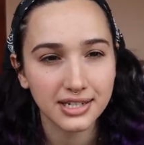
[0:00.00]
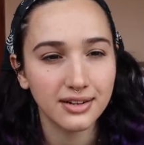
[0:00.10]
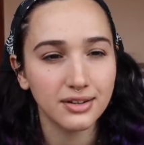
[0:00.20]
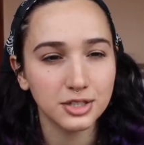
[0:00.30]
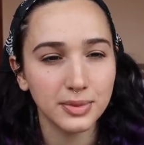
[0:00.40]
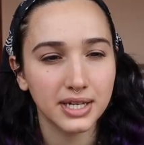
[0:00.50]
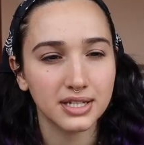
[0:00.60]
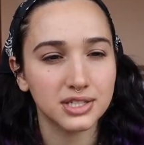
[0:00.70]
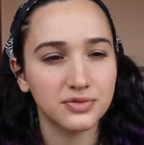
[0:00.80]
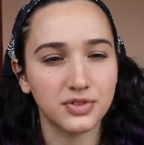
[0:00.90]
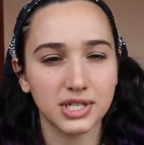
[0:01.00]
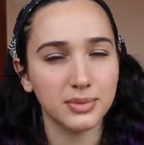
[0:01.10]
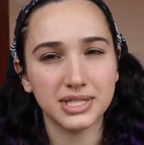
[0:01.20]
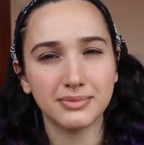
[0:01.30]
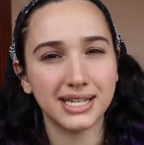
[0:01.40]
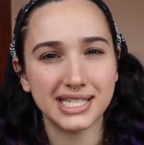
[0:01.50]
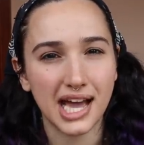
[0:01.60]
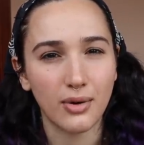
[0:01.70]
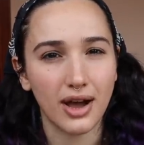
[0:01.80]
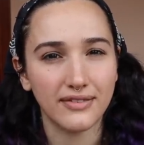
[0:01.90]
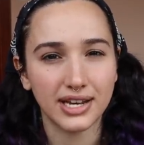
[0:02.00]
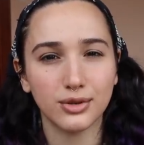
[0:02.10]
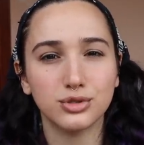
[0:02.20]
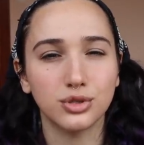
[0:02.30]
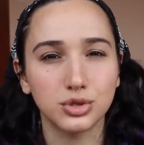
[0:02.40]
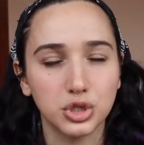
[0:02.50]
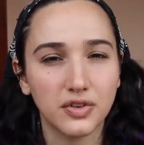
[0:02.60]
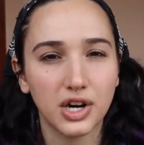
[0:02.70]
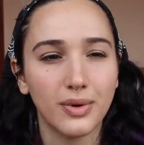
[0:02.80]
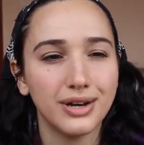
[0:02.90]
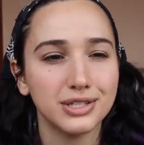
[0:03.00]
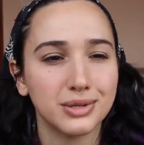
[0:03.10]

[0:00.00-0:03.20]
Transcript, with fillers: and also because for some reason my D I Y videos don't do very well,